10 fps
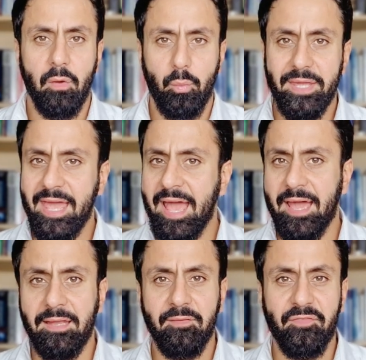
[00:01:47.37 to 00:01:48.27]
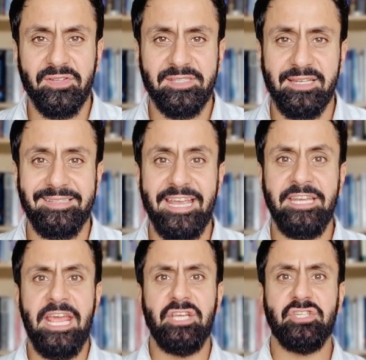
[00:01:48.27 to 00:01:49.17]
We can facilitate
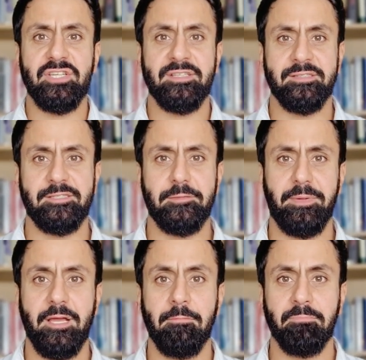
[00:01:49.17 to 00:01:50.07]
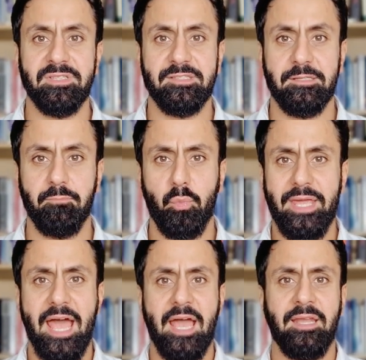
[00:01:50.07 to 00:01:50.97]
nations to become Muslim. We
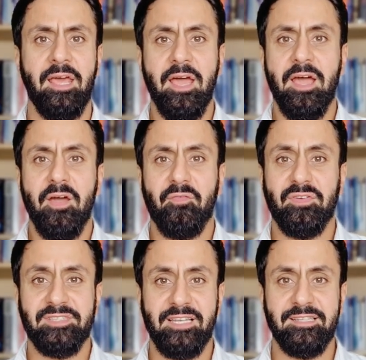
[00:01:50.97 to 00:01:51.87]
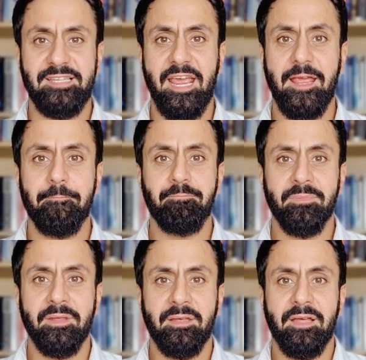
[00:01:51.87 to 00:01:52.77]
can facilitate
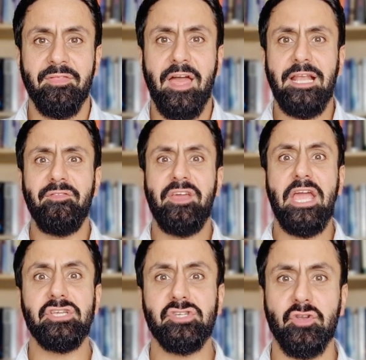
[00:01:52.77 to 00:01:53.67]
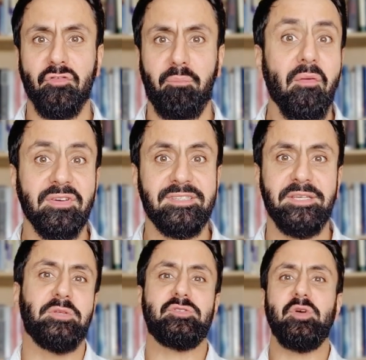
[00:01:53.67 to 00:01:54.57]
the alleviation of
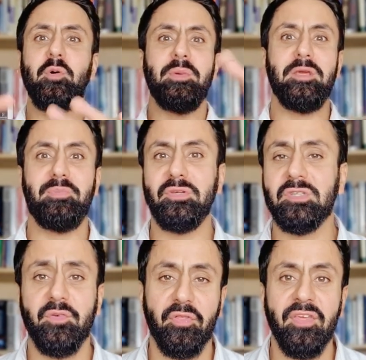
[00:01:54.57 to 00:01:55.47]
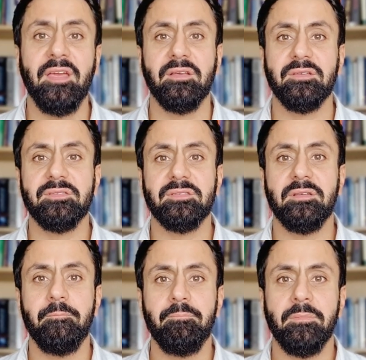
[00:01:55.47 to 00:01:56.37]
poverty and so many beautiful things,
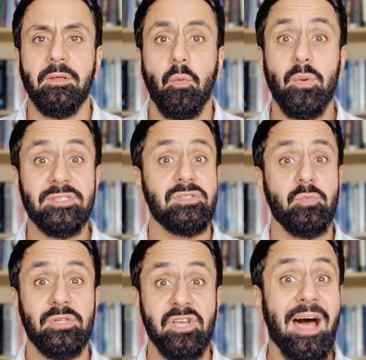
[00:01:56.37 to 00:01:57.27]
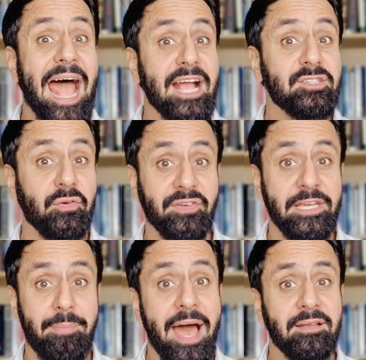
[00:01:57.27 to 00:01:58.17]
which, which are acts of
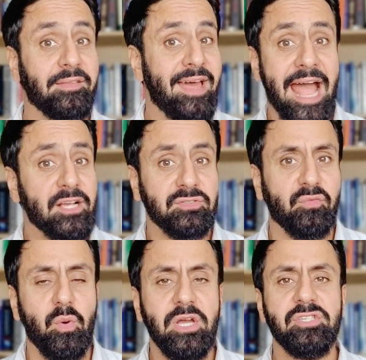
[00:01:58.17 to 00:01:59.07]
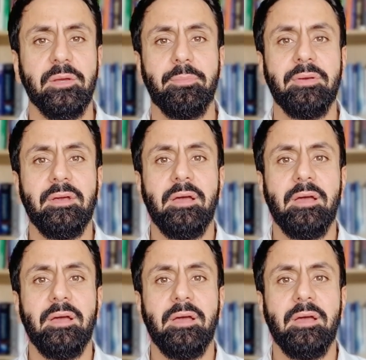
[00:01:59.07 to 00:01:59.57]
ibadah, they're acts of worship.